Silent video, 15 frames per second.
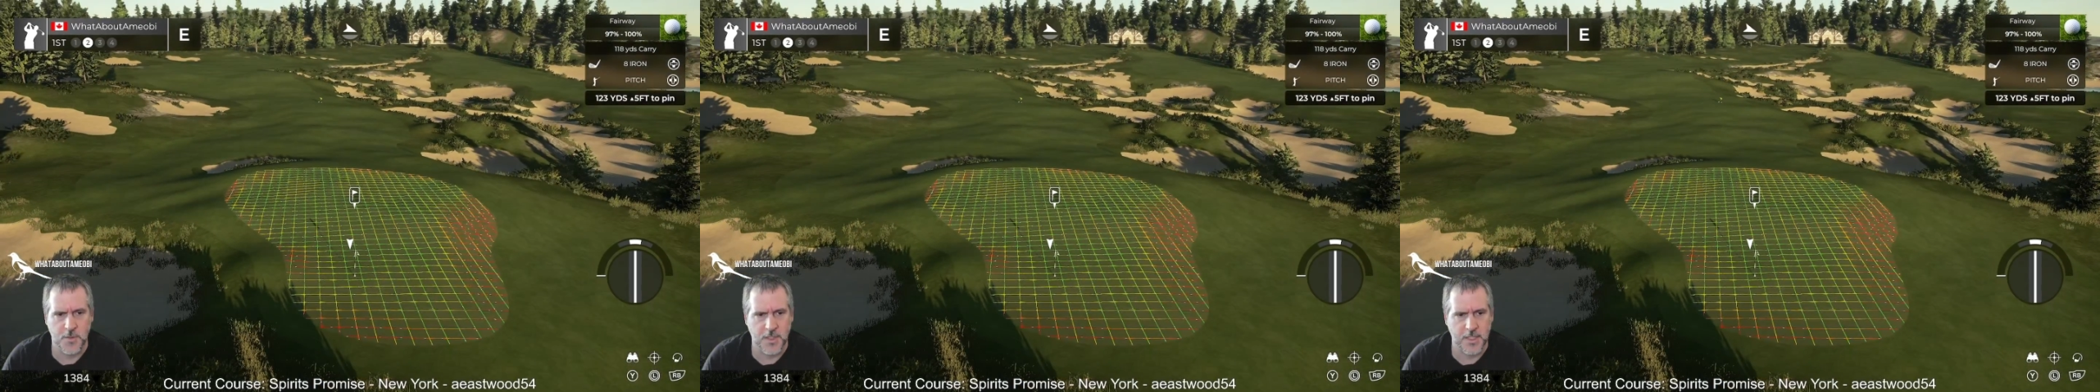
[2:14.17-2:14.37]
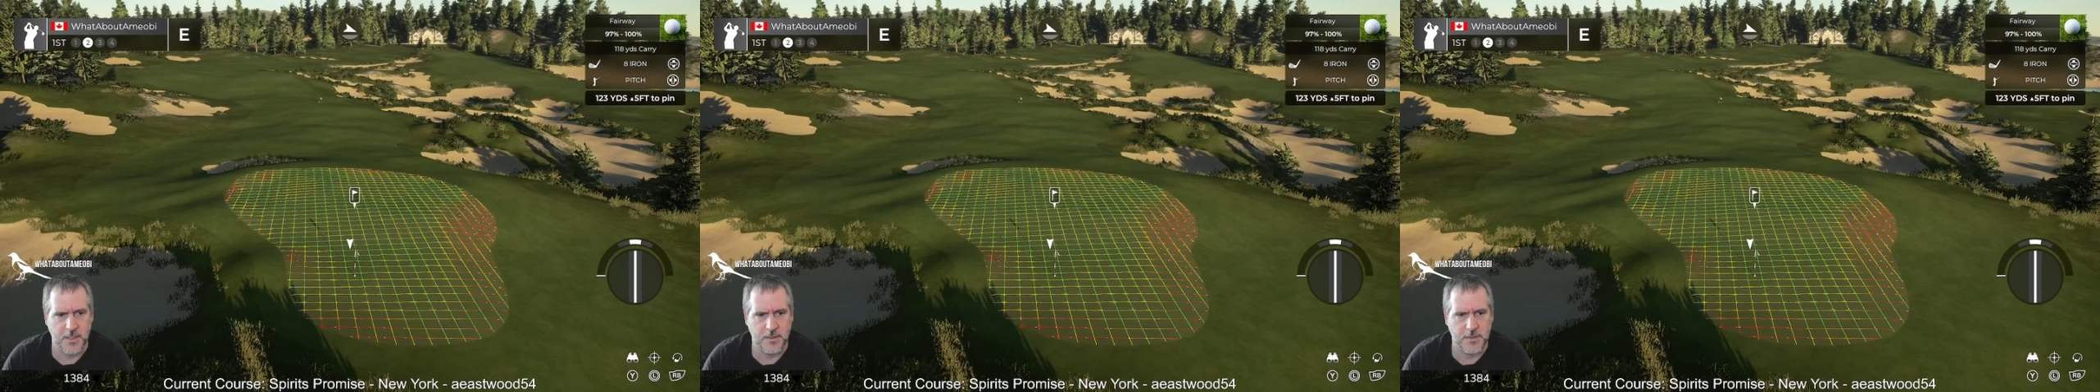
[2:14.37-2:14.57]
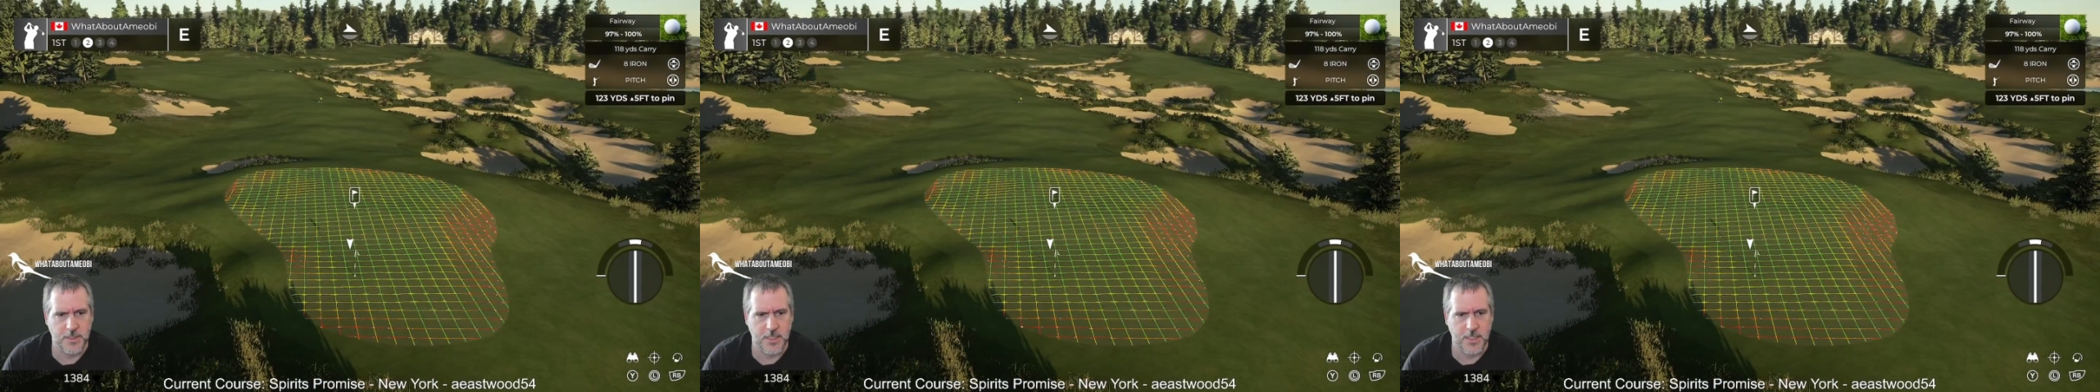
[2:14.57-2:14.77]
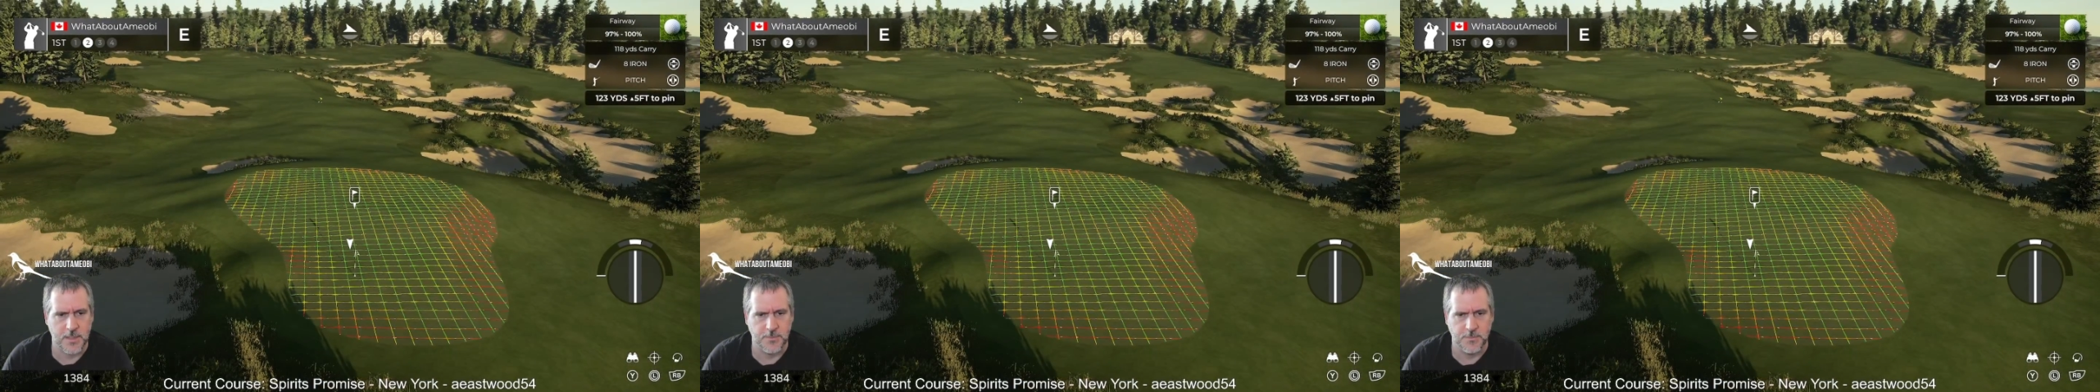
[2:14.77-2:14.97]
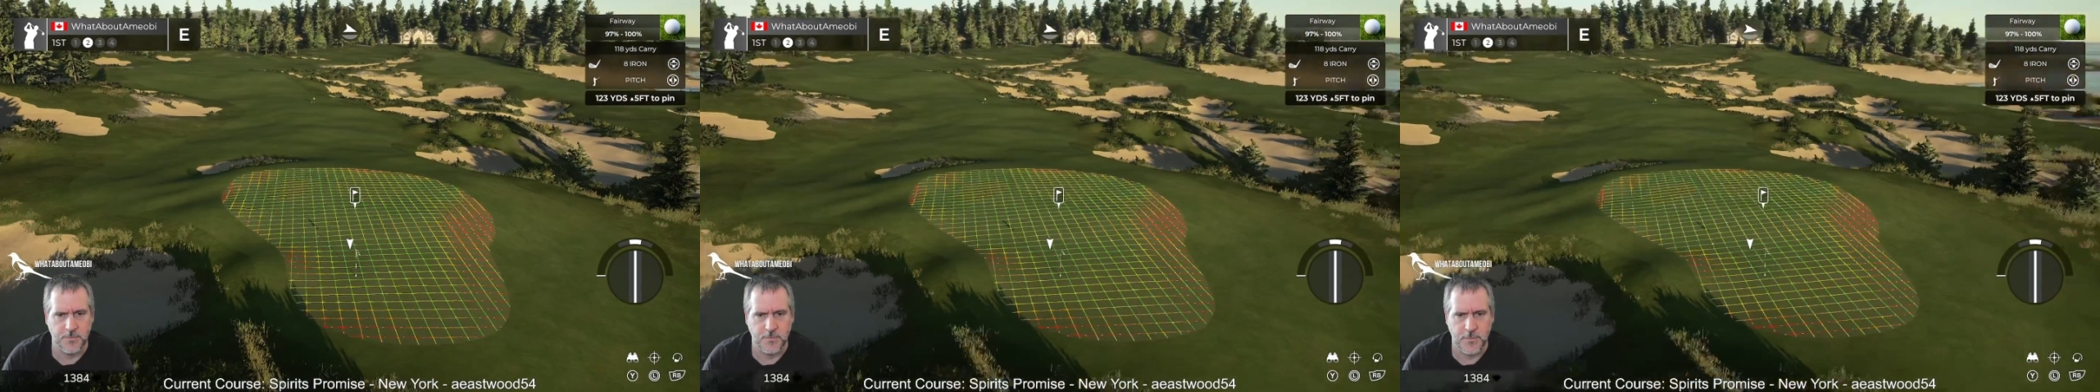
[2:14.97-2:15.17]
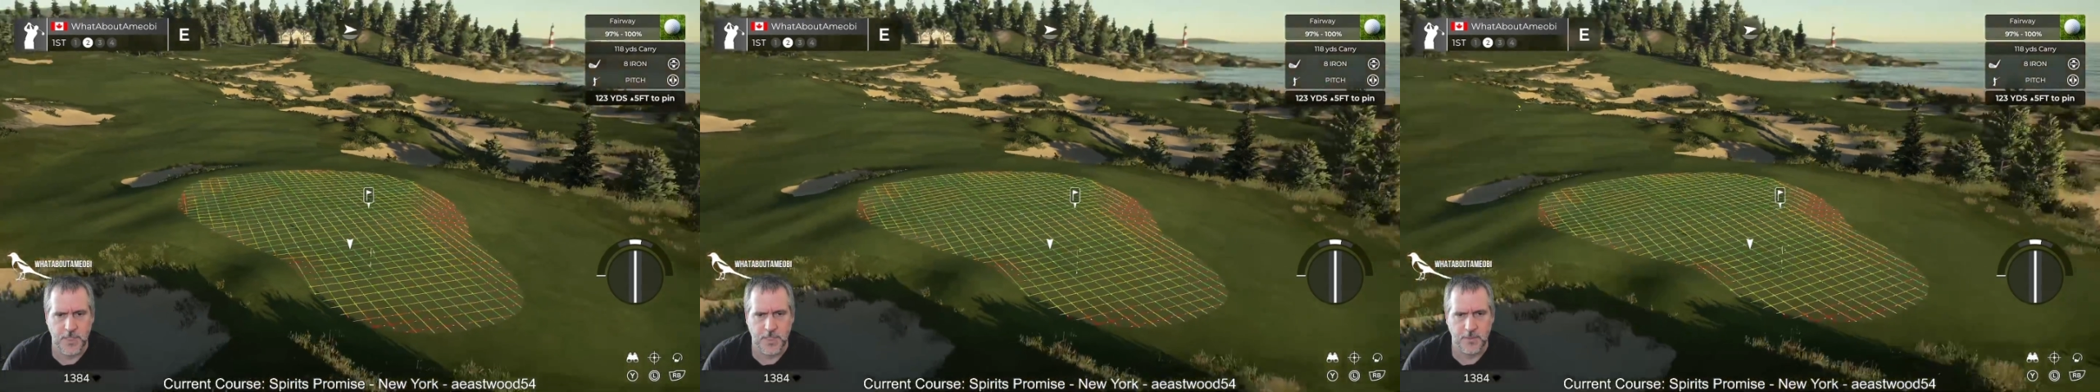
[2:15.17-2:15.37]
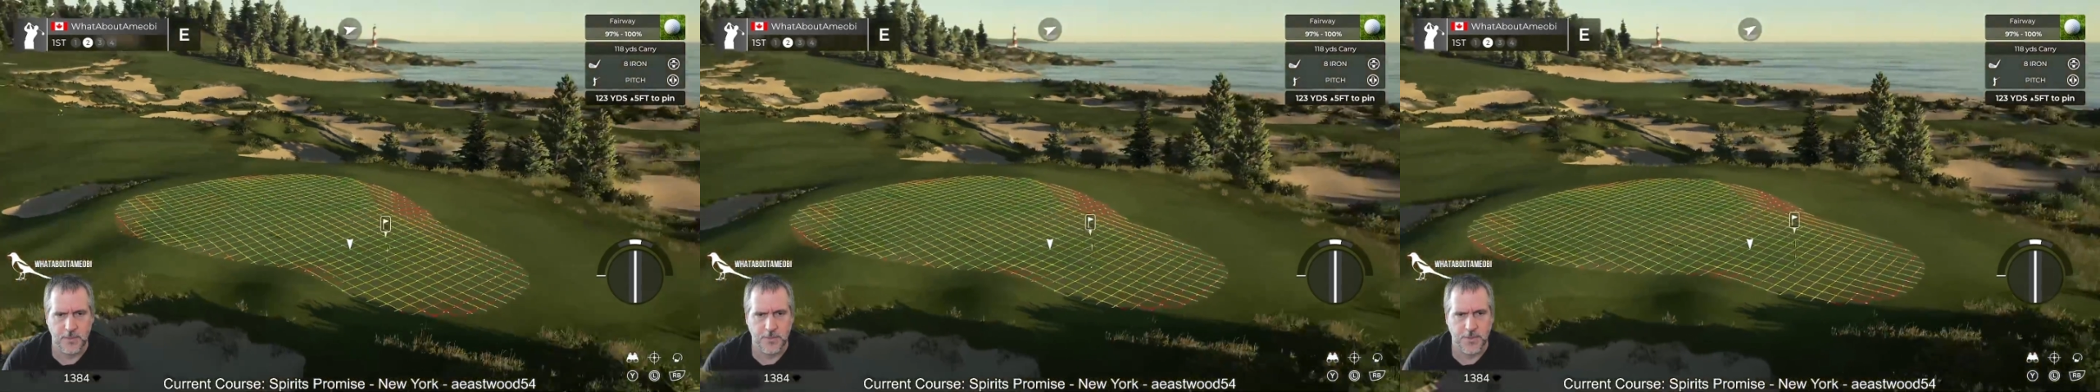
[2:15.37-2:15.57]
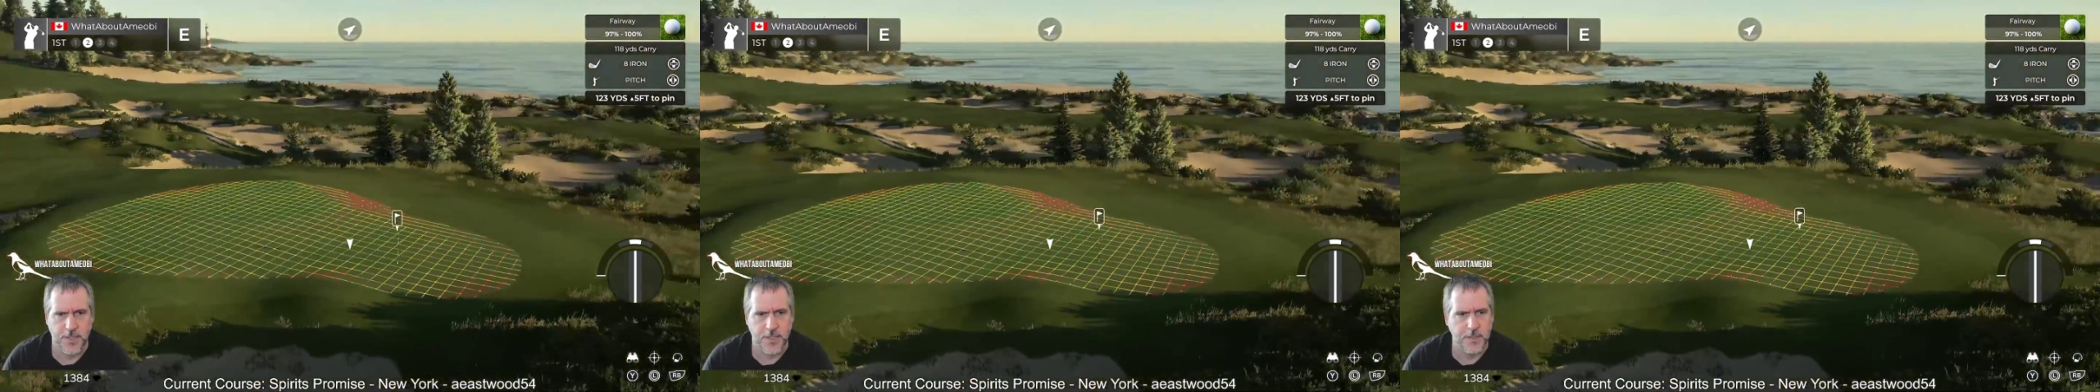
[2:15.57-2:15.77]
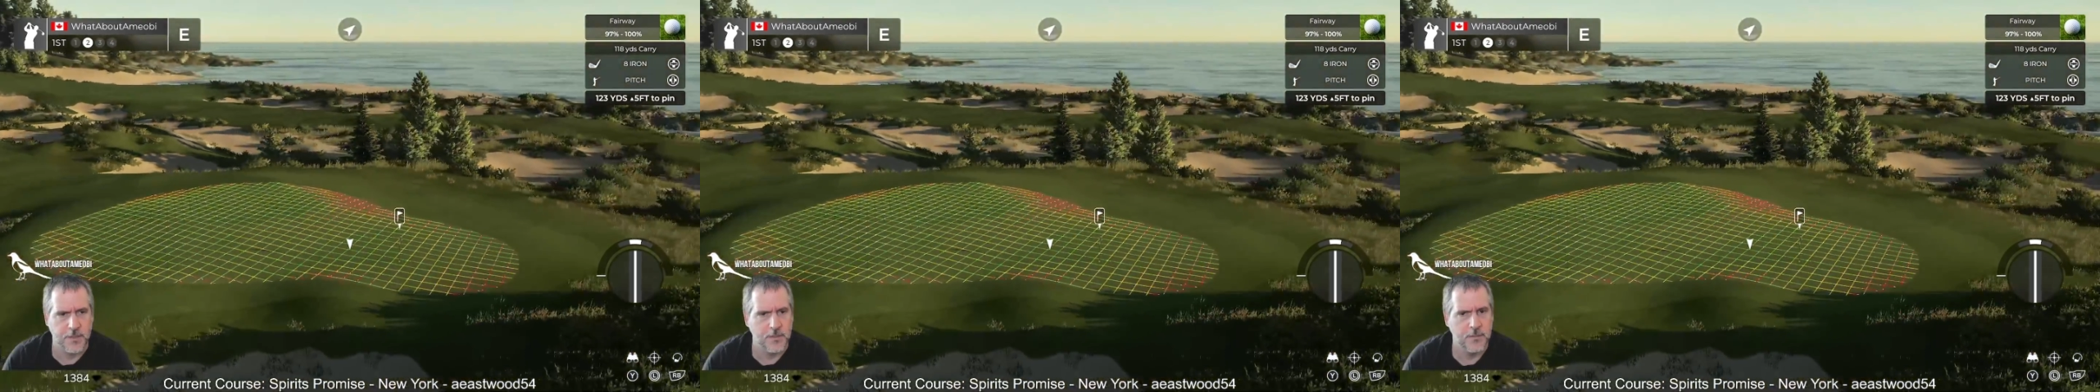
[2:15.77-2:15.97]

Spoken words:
that Allan created.